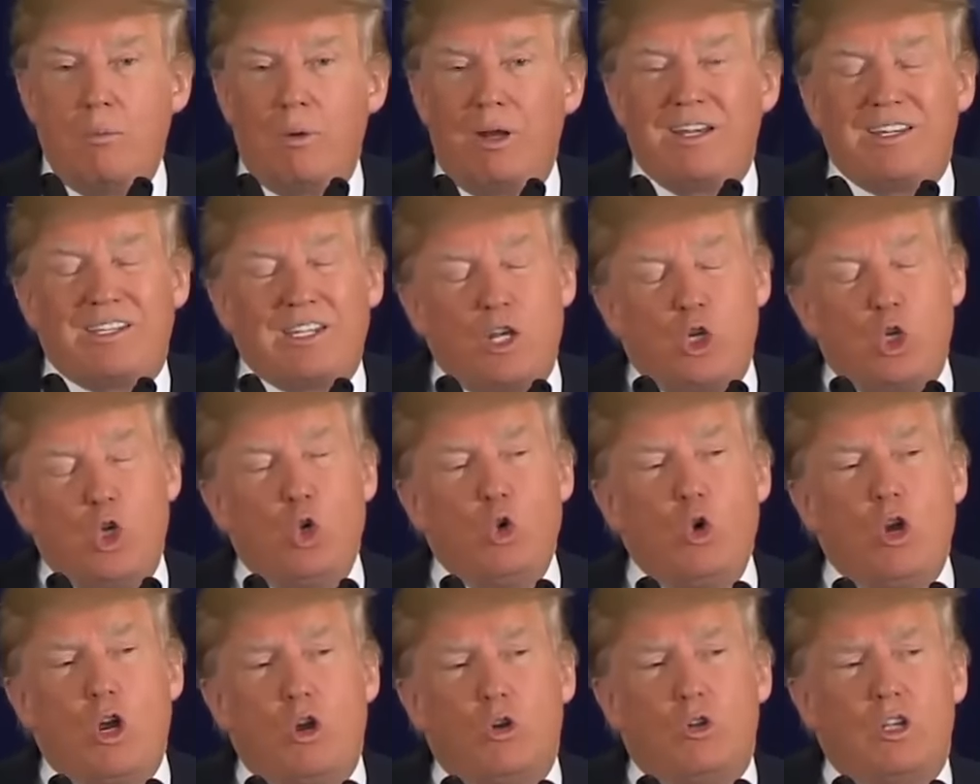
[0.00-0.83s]
But he said, Do
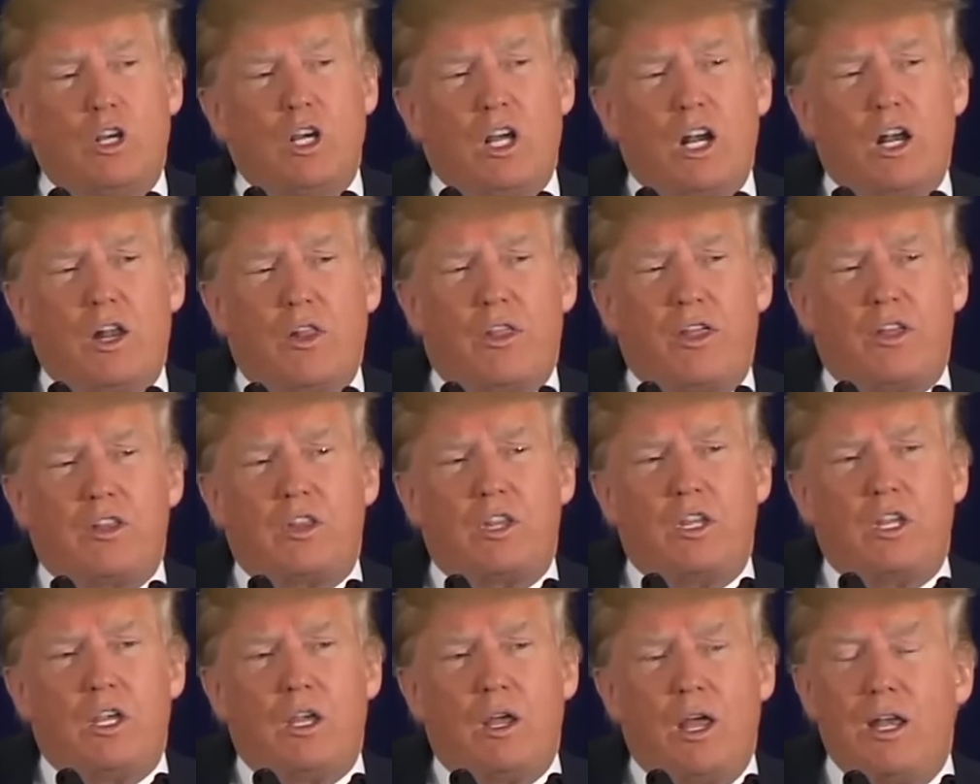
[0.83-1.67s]
you know, Donald,
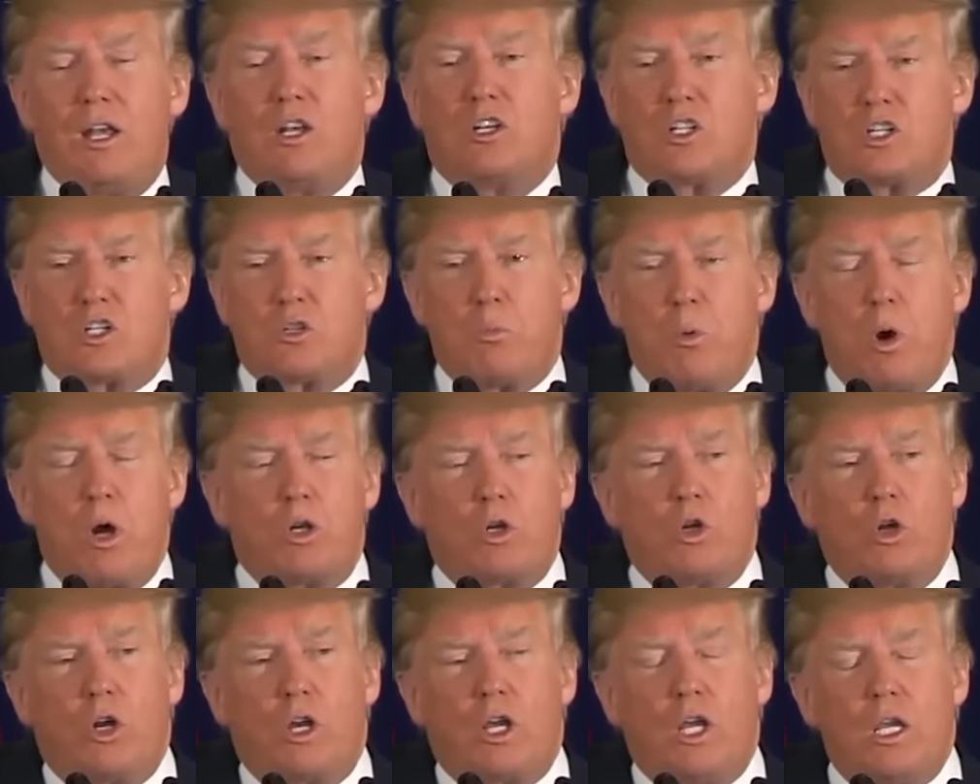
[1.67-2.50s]
that the, and he's a
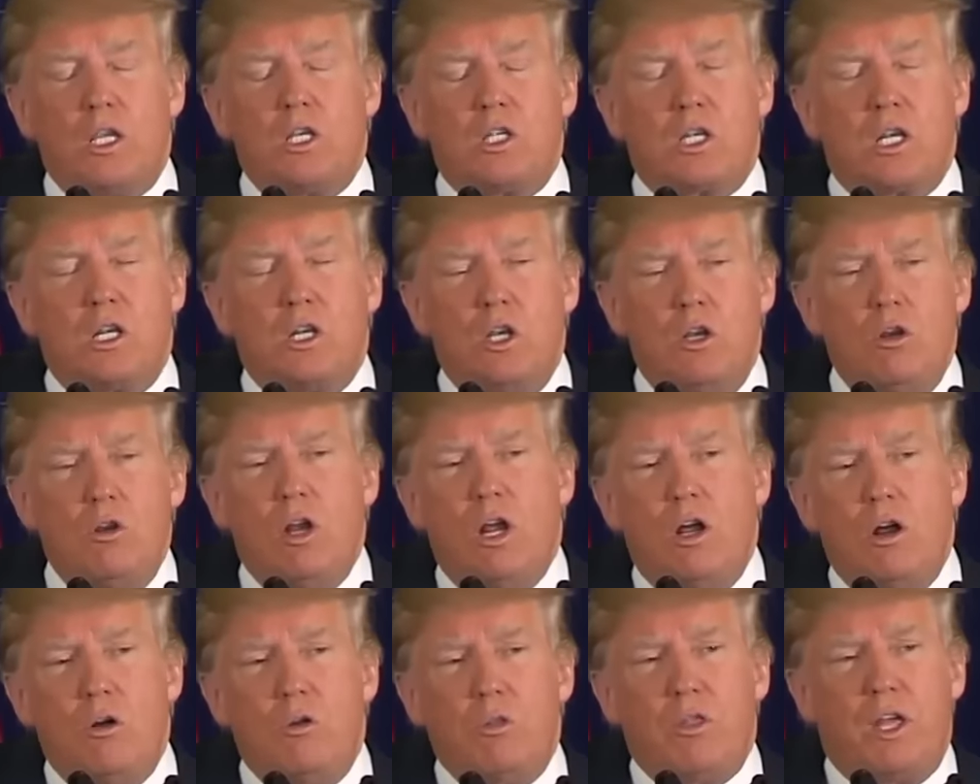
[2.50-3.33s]
smart cookie. He said, Do you
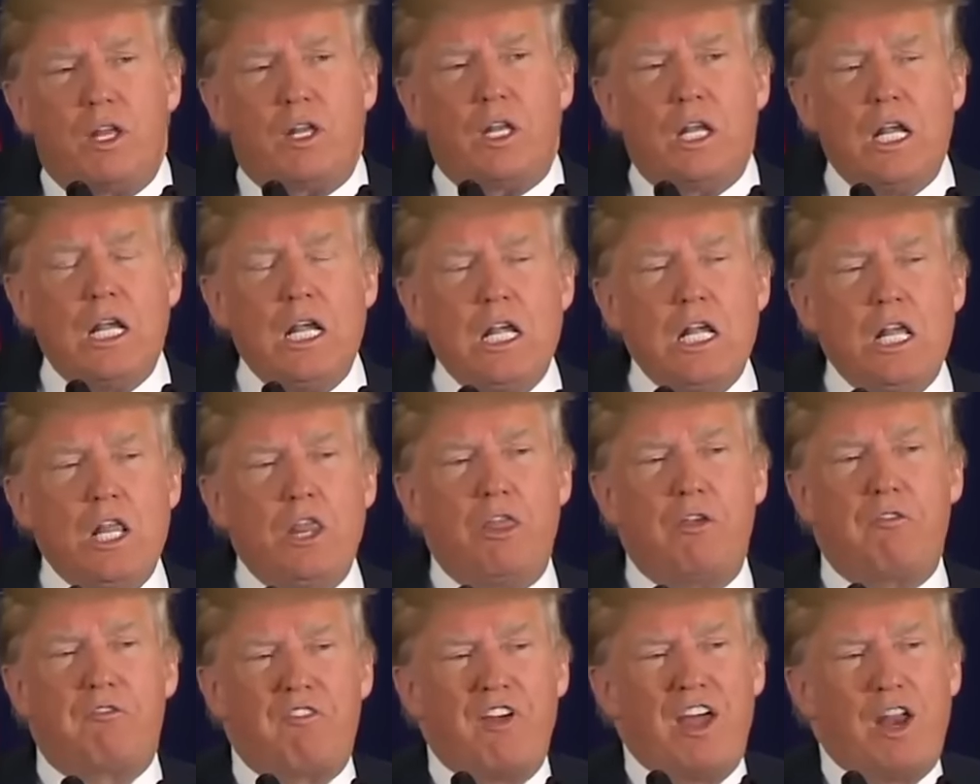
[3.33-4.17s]
know that
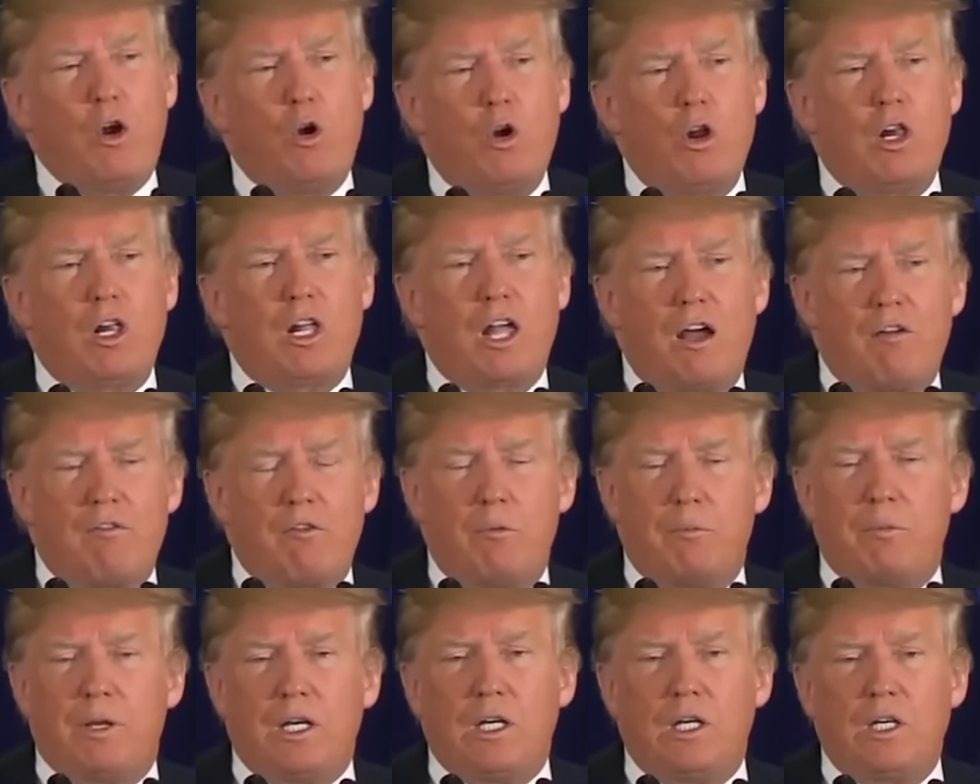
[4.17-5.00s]
the federal
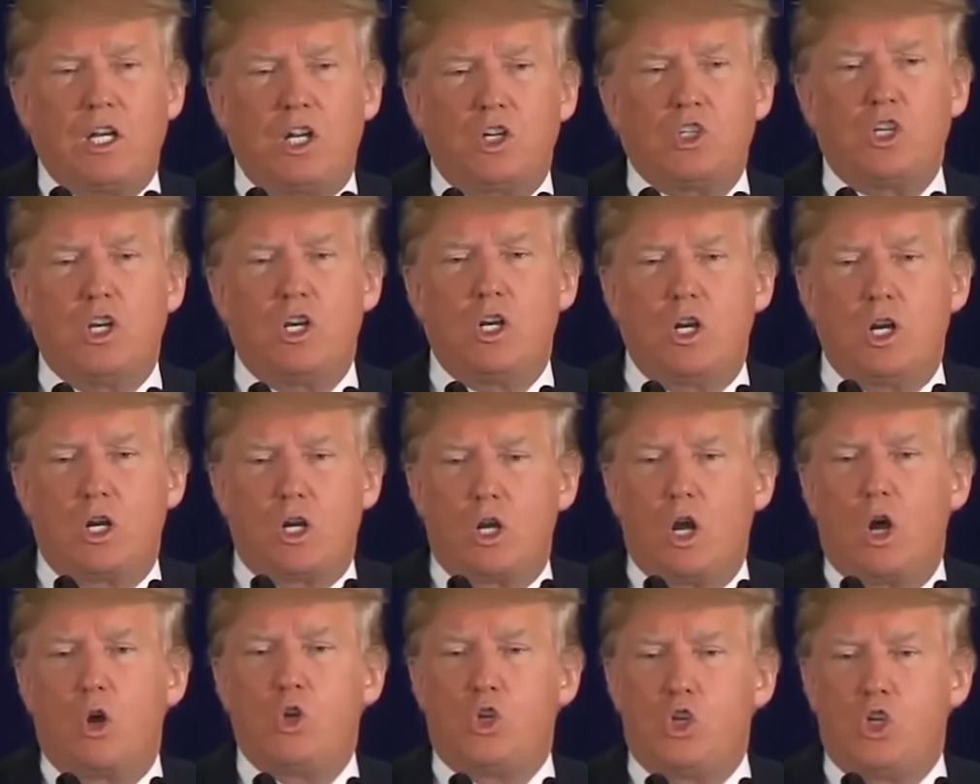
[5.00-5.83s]
government doesn't
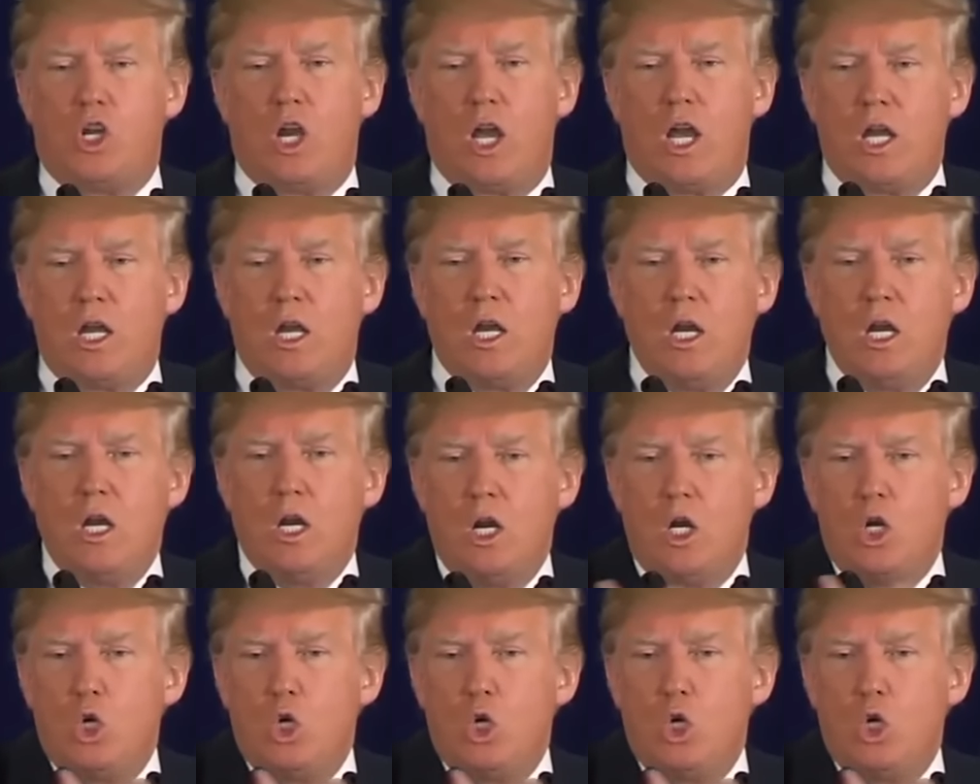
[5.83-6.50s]
negotiate